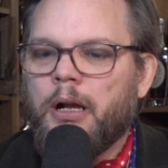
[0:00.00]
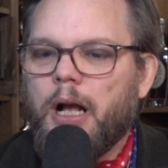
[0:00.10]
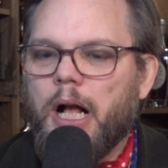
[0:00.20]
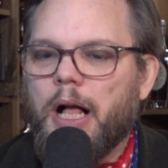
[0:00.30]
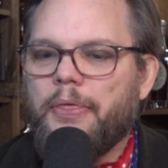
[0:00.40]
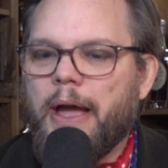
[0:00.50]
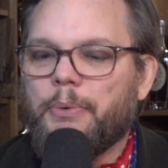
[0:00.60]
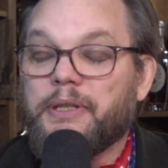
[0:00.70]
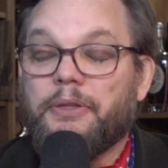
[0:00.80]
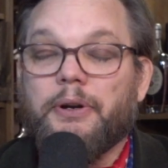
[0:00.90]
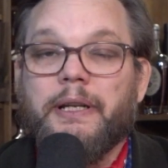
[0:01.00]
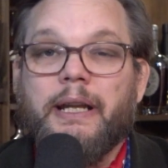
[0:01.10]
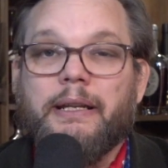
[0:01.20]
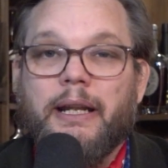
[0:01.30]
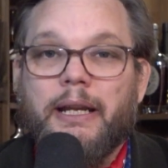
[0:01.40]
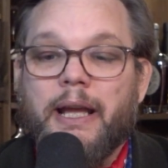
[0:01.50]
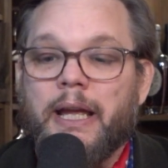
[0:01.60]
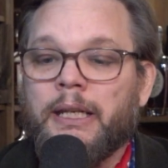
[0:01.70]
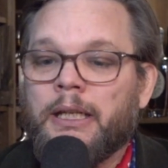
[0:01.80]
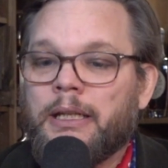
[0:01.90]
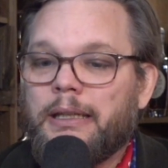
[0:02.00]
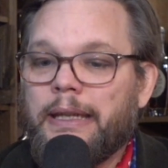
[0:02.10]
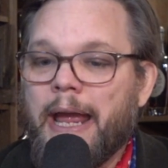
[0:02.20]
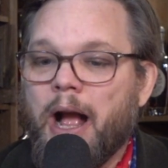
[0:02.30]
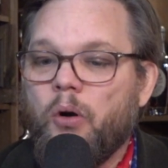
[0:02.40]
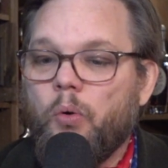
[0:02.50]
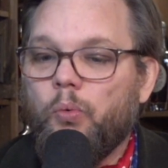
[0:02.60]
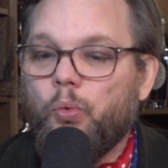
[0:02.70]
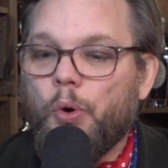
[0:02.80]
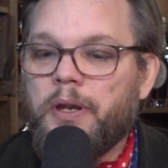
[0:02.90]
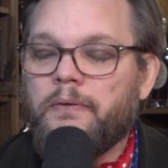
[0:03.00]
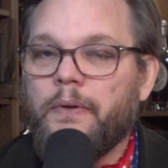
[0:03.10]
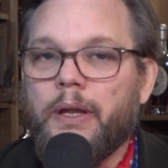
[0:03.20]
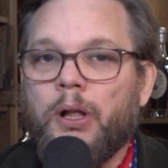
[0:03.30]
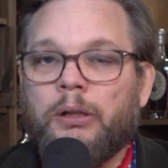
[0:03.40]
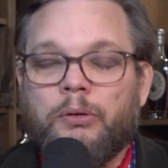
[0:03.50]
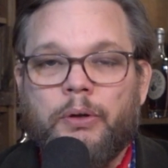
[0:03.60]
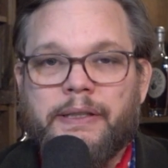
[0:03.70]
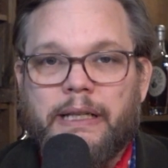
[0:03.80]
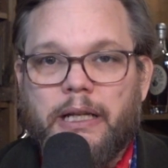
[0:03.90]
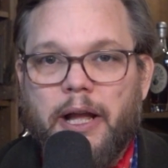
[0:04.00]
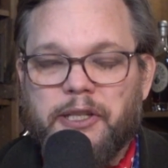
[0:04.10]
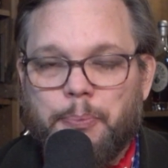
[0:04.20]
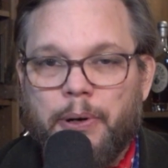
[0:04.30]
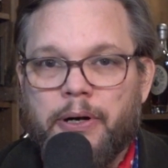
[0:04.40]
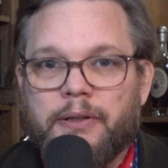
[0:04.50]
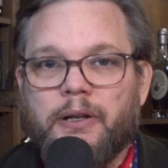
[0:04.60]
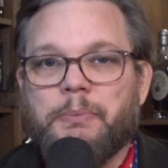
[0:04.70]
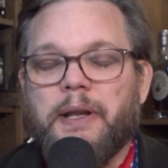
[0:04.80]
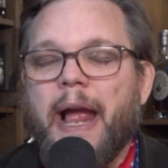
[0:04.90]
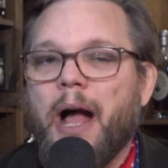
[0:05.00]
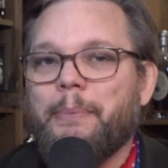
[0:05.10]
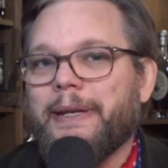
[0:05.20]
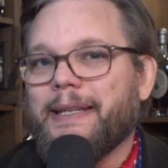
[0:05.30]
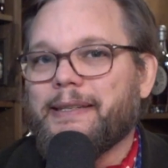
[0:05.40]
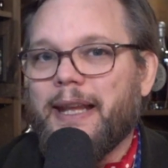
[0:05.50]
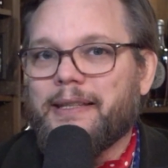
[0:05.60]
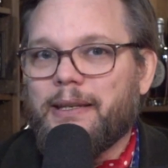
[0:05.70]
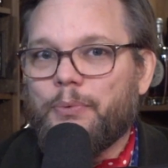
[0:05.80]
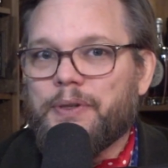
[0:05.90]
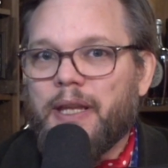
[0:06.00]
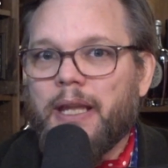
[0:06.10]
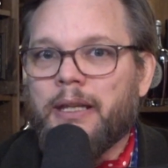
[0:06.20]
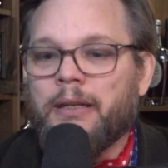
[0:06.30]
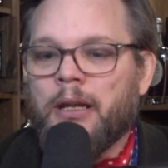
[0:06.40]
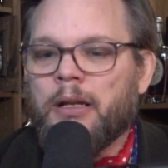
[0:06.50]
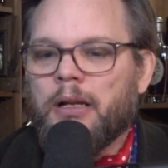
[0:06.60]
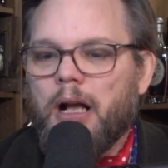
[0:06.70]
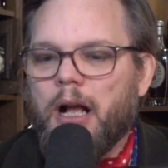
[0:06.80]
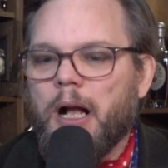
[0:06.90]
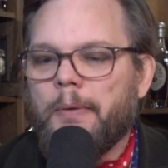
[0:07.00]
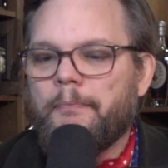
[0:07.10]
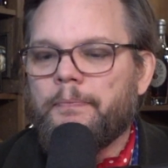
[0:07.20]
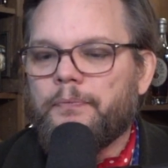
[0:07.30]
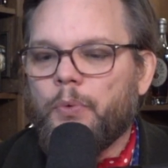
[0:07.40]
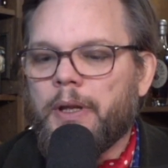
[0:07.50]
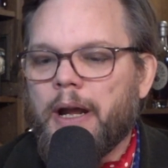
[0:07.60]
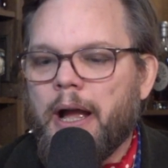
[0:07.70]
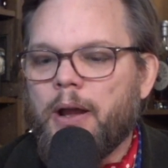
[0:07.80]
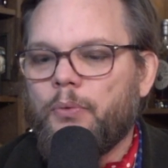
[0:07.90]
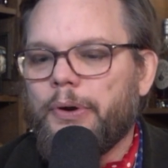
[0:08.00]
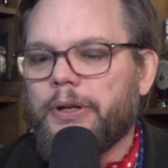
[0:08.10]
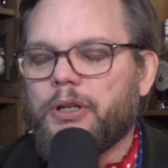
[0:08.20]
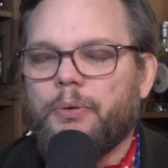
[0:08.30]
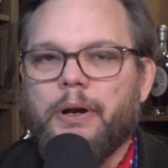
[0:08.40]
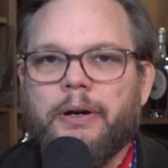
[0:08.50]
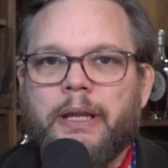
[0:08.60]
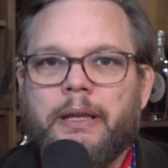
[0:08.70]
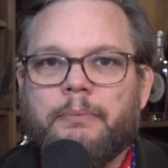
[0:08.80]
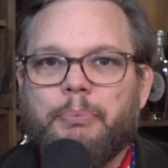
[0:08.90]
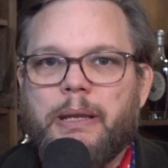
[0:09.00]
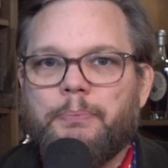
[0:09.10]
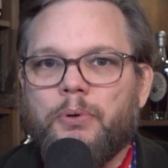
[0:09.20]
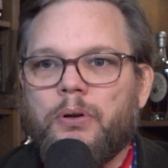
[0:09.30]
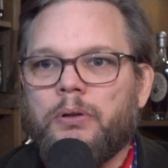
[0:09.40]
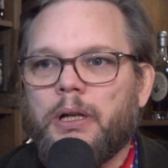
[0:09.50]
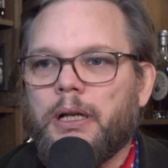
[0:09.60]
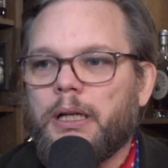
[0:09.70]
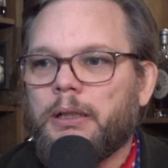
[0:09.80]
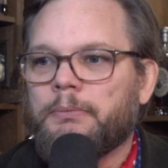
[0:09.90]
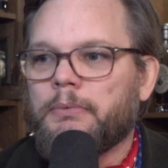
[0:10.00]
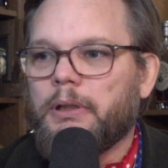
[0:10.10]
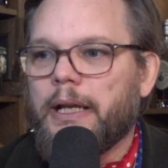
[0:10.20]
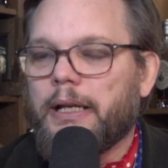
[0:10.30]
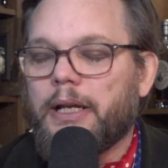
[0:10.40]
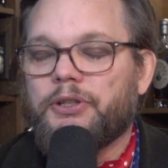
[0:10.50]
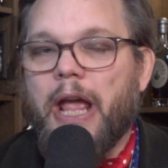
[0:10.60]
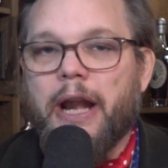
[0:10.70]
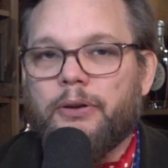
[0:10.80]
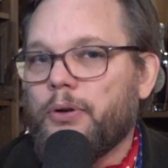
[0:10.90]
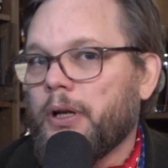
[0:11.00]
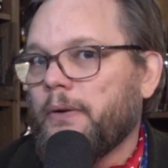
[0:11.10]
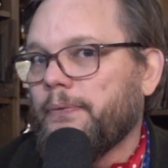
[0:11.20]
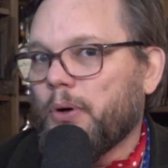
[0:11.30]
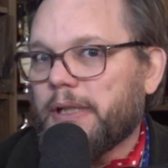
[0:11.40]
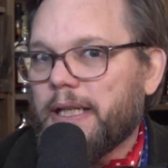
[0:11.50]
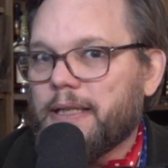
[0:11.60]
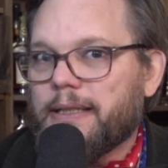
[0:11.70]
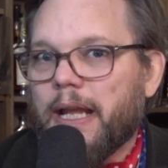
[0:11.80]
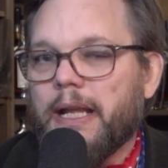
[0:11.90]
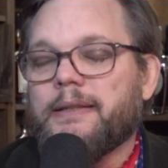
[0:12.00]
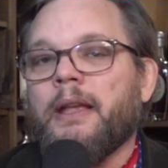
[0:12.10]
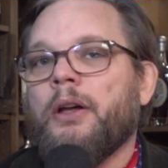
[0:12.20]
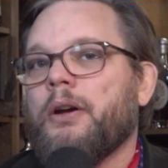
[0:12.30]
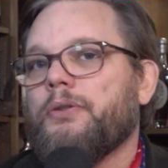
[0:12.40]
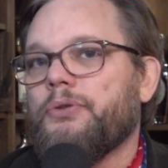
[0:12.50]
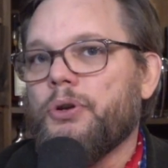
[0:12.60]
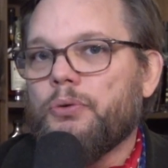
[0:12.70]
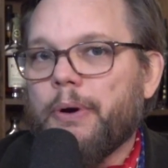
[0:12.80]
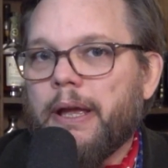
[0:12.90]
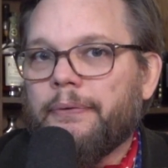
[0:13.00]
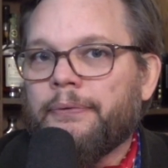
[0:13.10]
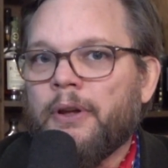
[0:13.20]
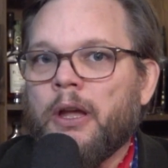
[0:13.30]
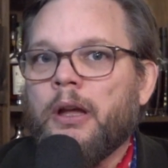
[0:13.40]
That one's at $39.99. Now, Woodinville was a cusper in terms of how many states it was in. When I would query people like Chattanooga, 14 states, New Riff.